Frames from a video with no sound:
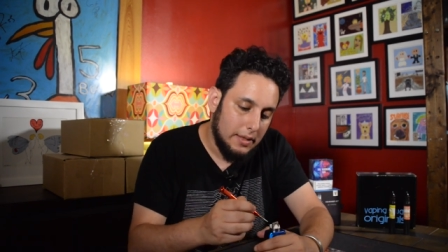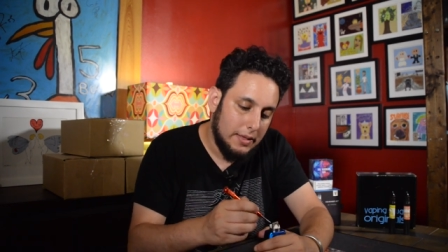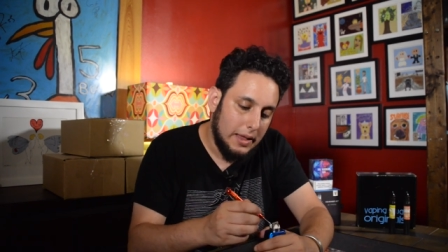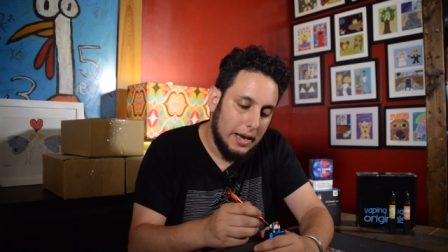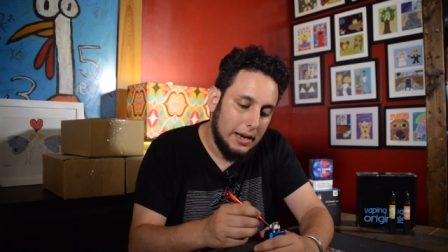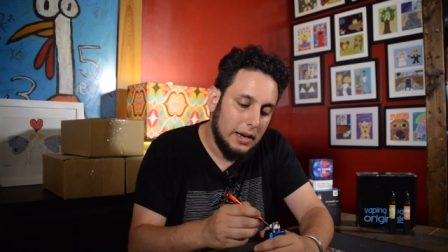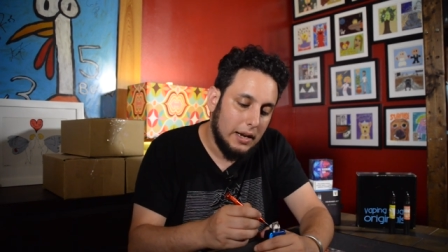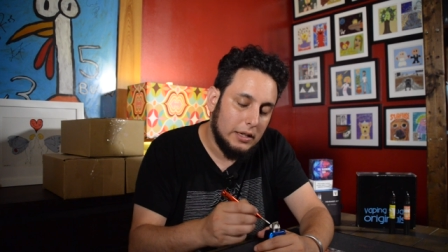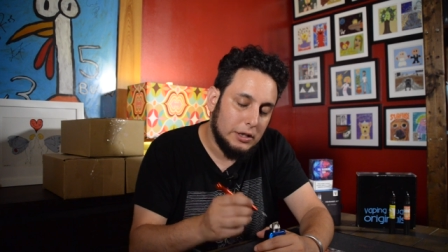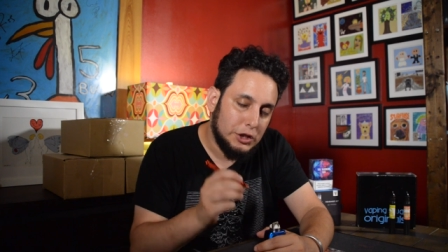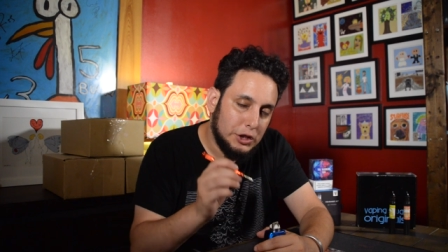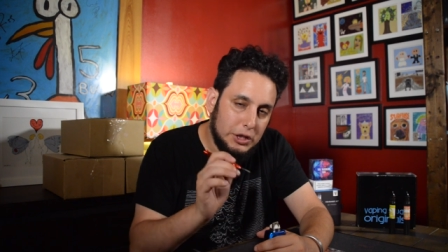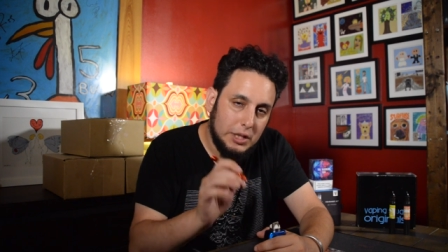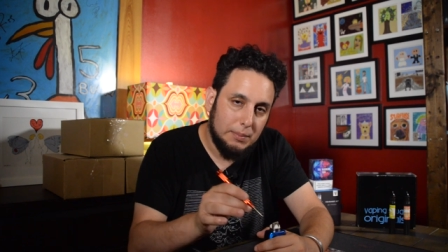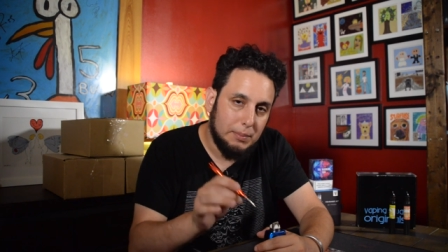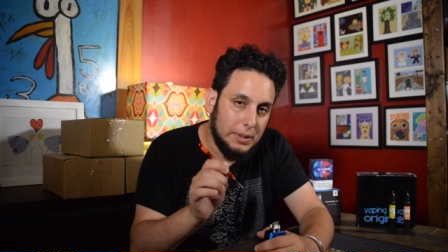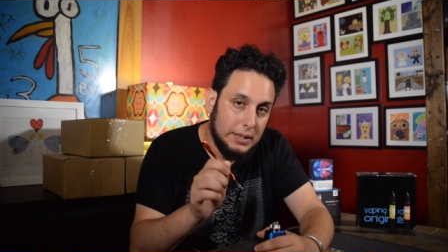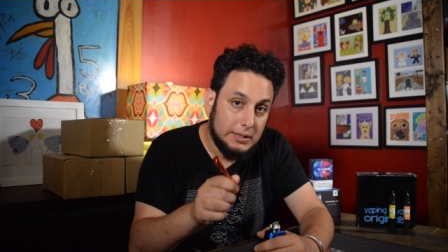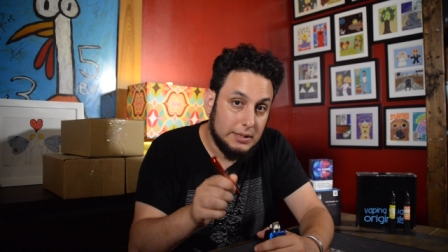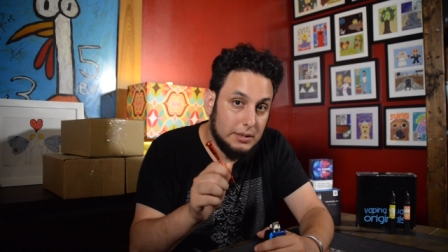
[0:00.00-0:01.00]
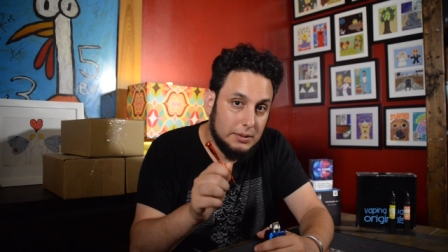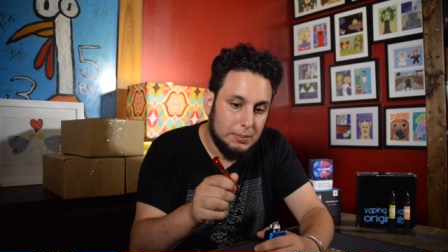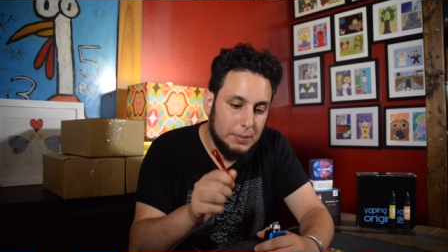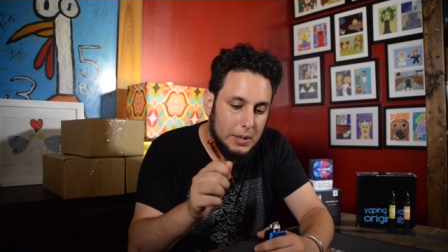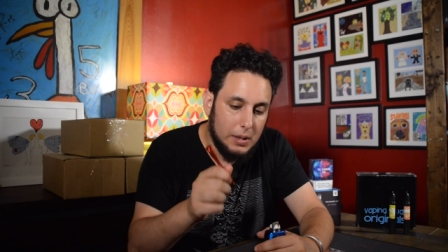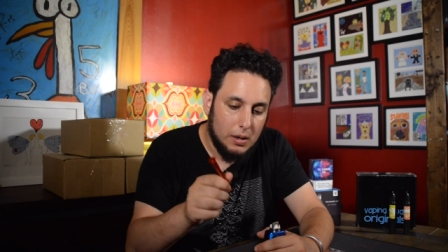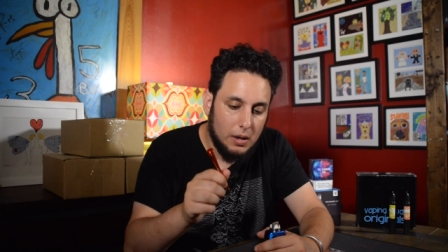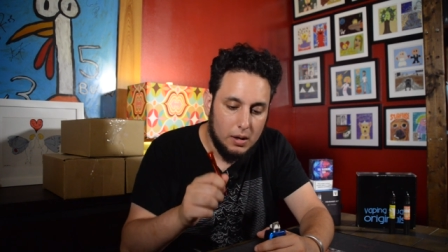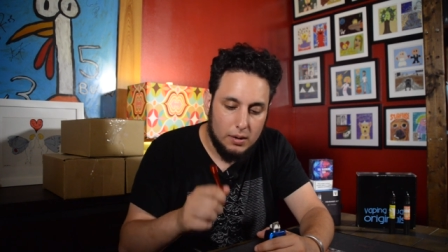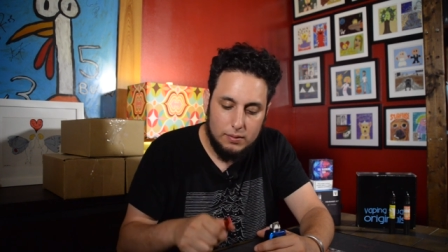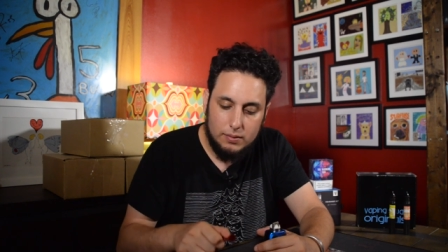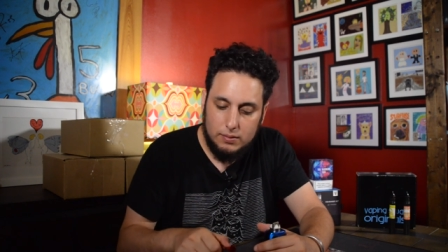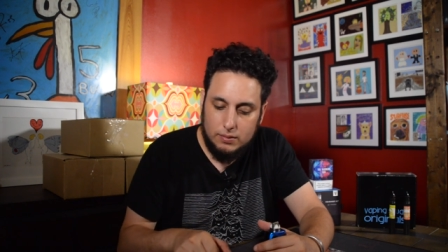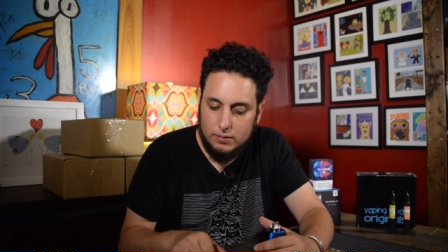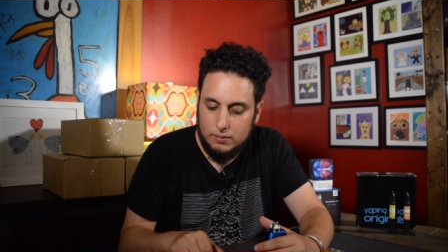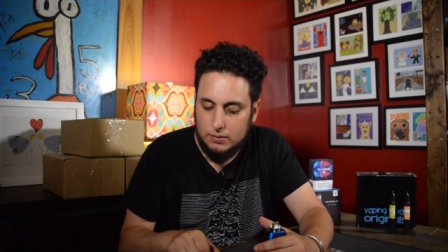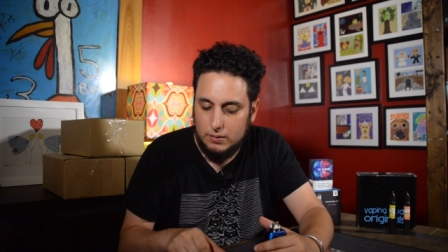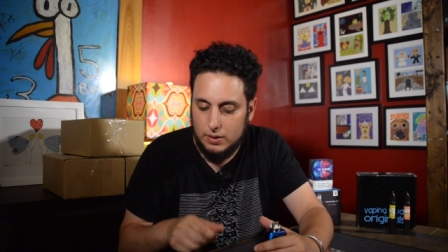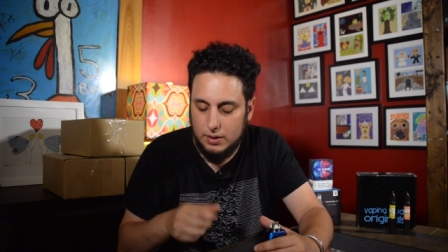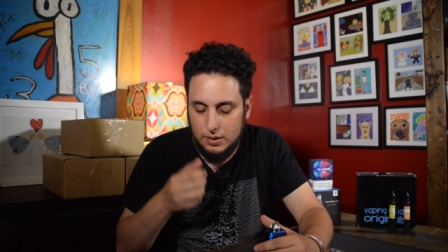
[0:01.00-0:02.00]
That kind of shit pisses me off.
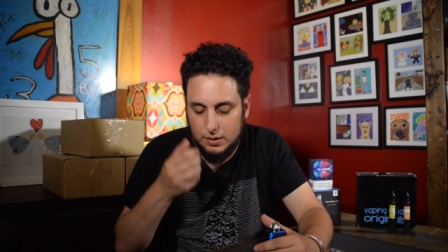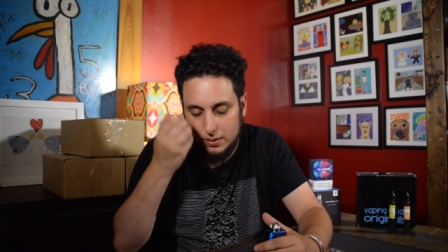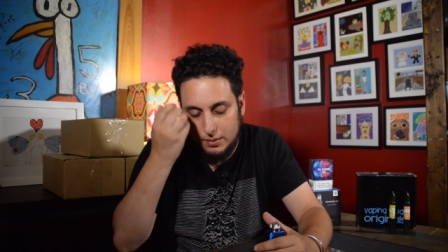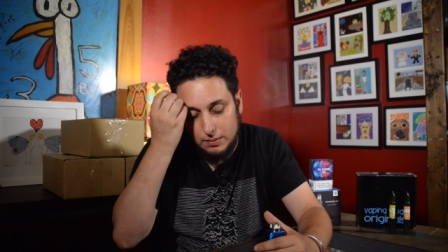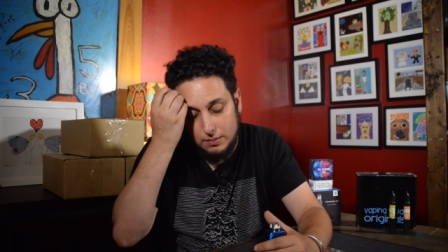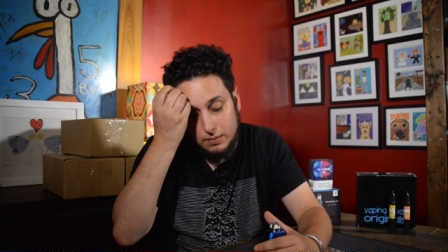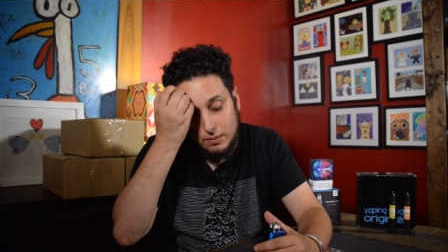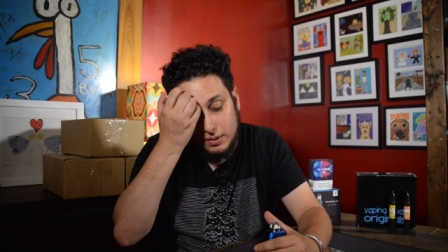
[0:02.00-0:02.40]
You know,